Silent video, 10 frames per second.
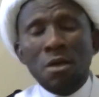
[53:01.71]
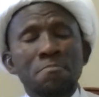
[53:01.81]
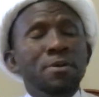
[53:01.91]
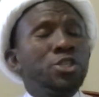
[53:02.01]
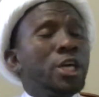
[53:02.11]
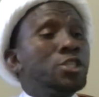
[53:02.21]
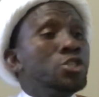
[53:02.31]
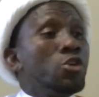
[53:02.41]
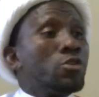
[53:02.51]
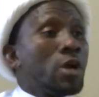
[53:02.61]
but it's
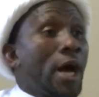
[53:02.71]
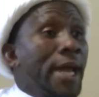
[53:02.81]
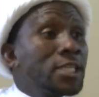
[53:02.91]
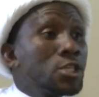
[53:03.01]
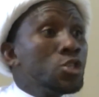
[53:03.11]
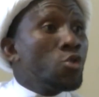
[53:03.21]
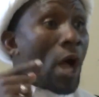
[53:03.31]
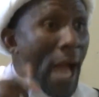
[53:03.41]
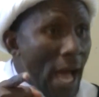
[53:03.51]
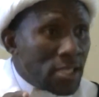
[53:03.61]
your right to
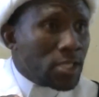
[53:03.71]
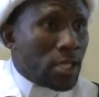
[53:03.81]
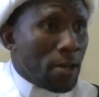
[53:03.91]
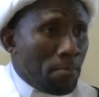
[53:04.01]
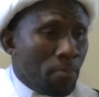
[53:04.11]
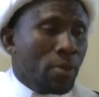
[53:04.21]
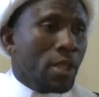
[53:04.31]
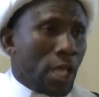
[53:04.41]
ask them